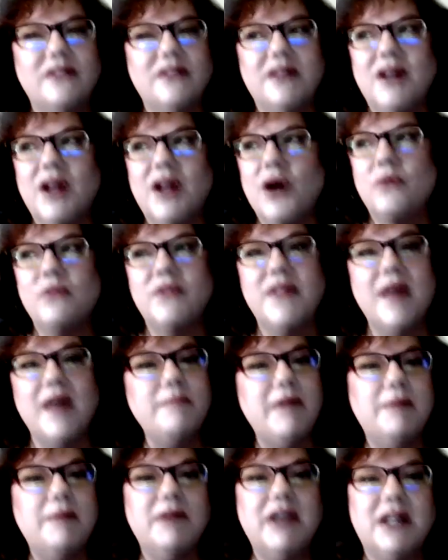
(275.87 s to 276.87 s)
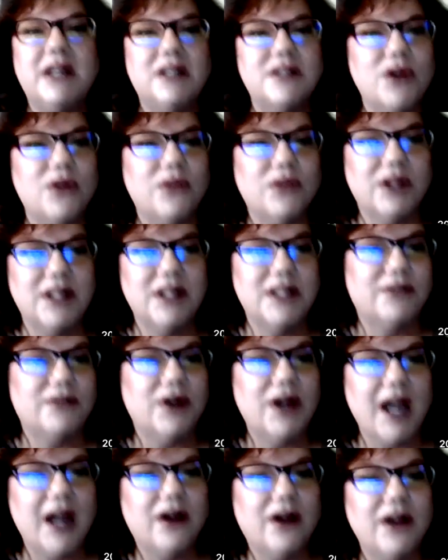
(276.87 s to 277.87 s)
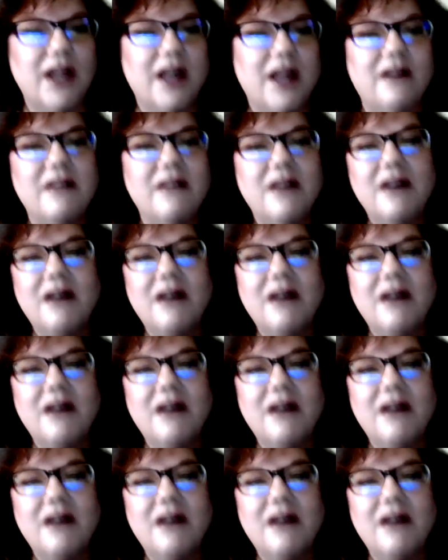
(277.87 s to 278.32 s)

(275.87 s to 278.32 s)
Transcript: They may be in a totally different area.